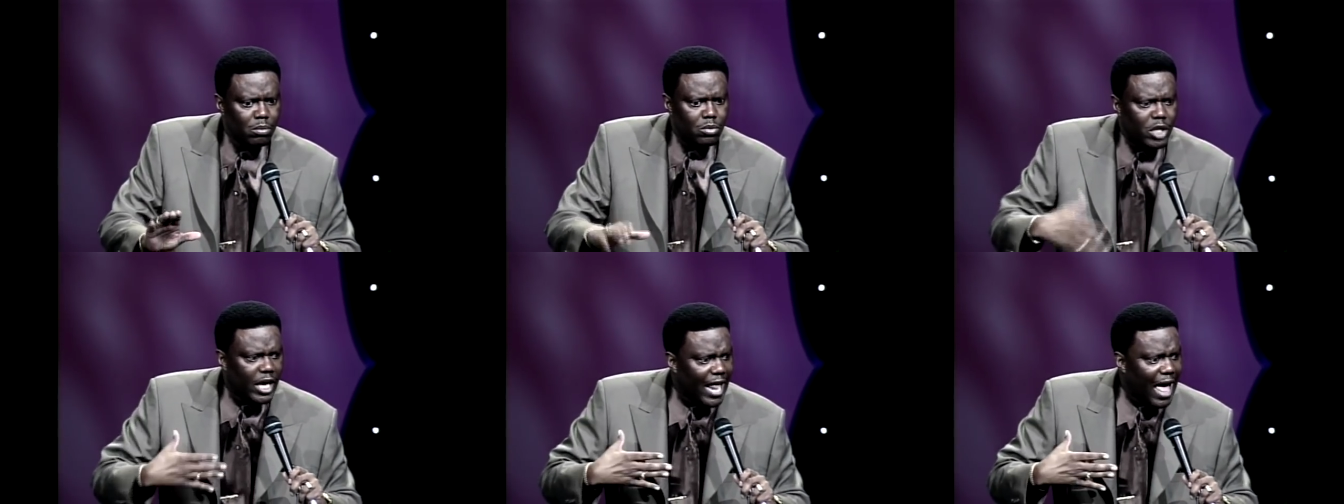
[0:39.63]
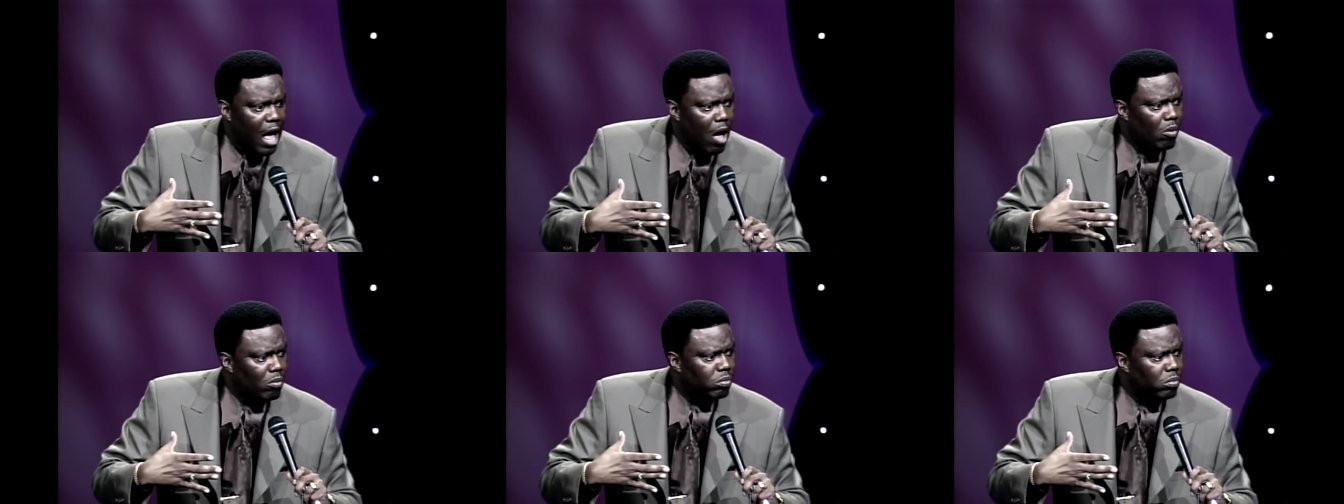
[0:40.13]
kid
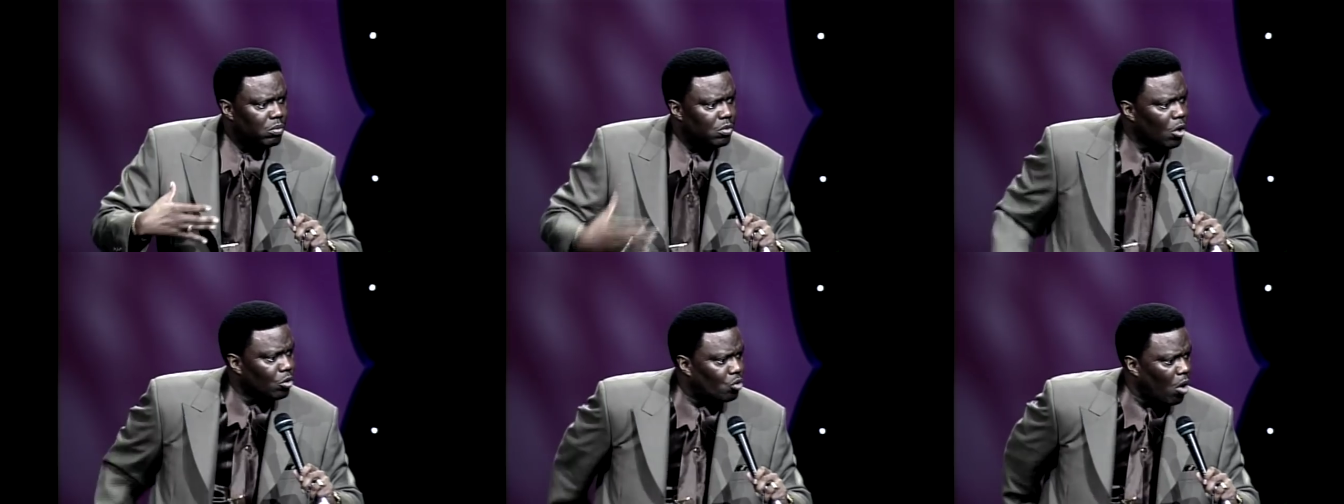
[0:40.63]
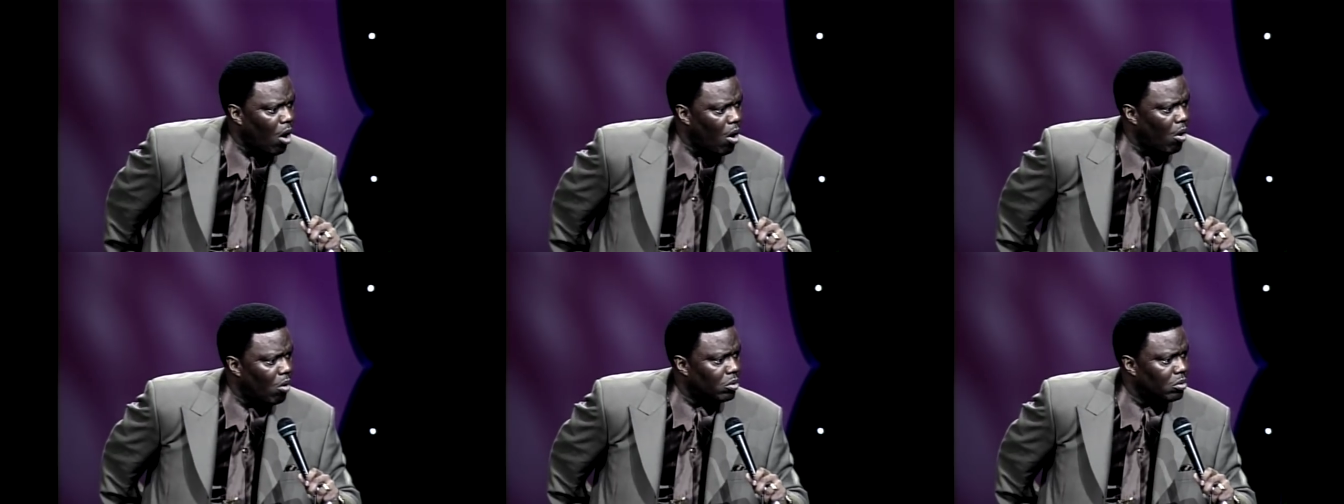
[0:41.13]
out, no
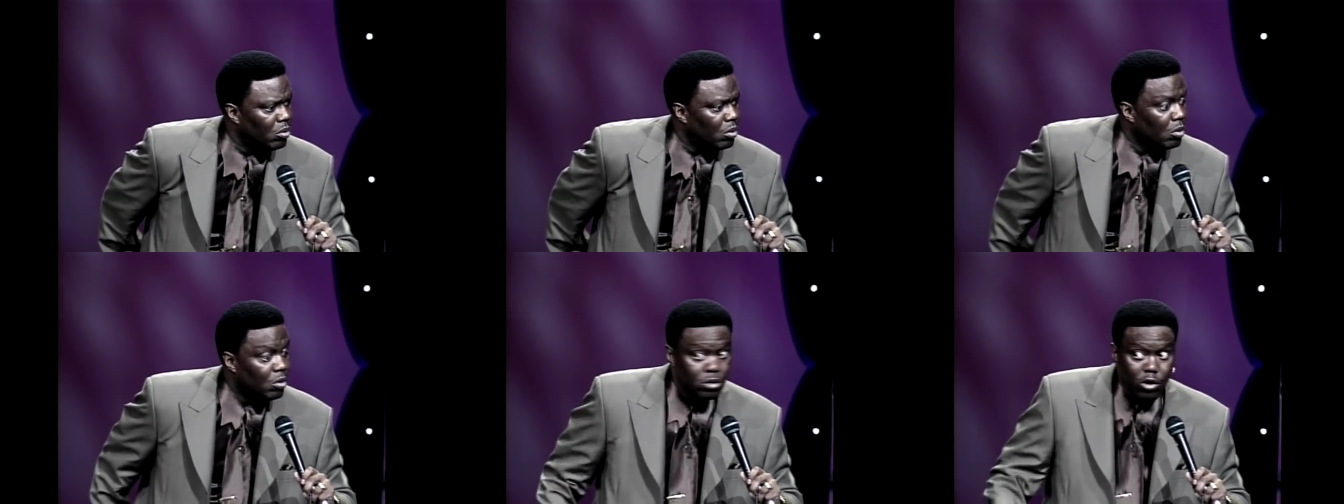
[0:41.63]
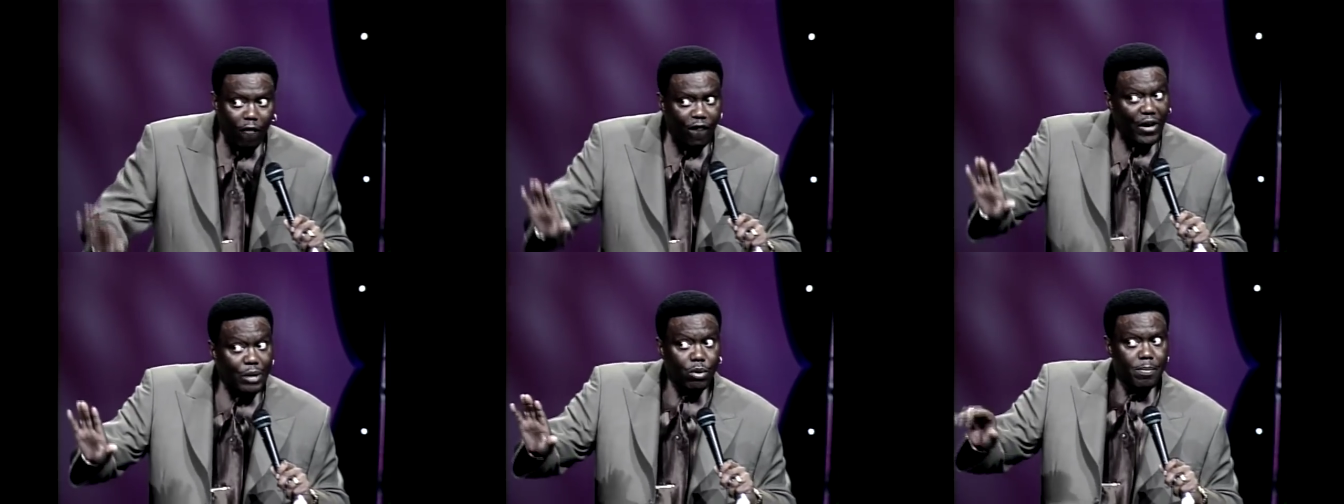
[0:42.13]
draw. Don't
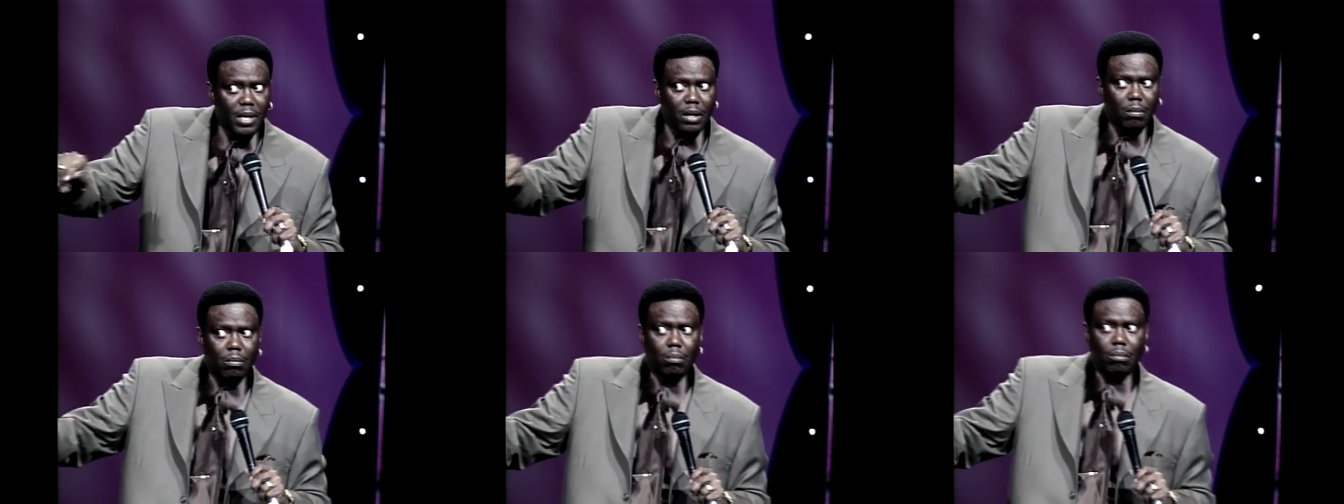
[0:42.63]
fuck with me.